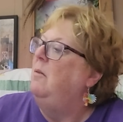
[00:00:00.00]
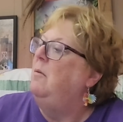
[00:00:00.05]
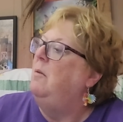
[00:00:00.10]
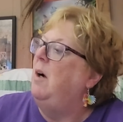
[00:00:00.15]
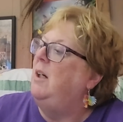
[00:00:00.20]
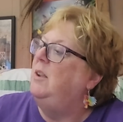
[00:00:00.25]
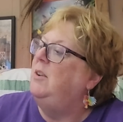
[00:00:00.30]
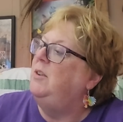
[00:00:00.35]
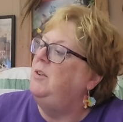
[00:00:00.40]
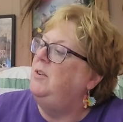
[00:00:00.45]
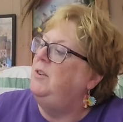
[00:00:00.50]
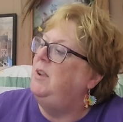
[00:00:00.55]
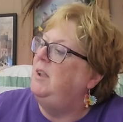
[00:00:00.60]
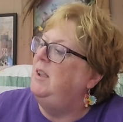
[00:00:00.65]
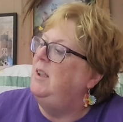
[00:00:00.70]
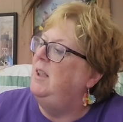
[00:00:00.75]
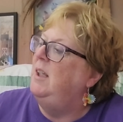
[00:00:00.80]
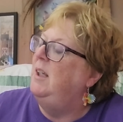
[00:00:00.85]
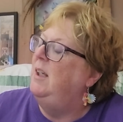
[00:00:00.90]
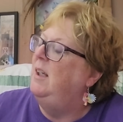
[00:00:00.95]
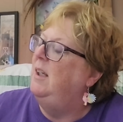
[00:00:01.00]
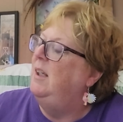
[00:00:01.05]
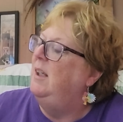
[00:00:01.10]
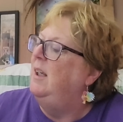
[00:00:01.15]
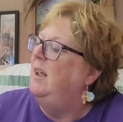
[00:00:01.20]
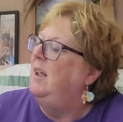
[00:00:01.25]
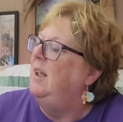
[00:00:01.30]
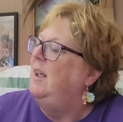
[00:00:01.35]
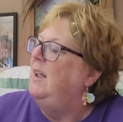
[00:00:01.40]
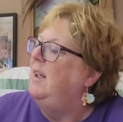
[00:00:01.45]
Washington.
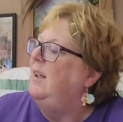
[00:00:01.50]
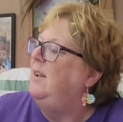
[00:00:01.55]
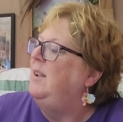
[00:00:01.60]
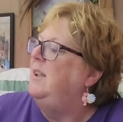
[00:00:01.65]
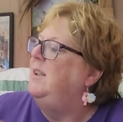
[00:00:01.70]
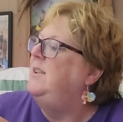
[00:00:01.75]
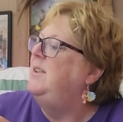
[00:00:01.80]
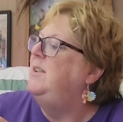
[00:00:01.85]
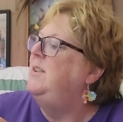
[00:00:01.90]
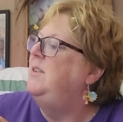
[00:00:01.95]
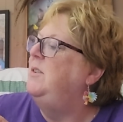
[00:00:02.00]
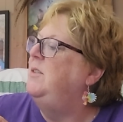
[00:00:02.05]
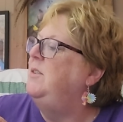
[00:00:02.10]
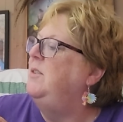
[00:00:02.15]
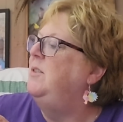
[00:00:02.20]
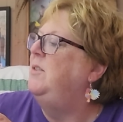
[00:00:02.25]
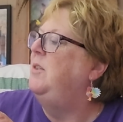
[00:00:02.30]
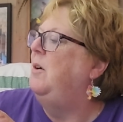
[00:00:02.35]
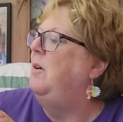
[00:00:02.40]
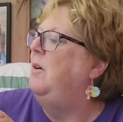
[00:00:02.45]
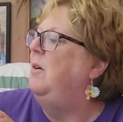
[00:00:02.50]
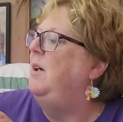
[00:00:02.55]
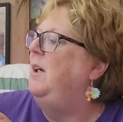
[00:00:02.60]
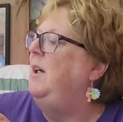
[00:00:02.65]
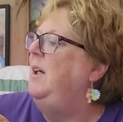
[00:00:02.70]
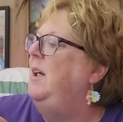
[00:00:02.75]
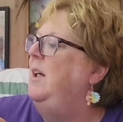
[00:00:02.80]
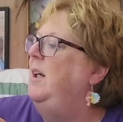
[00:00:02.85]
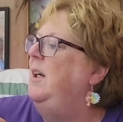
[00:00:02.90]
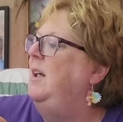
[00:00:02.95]
This is their story.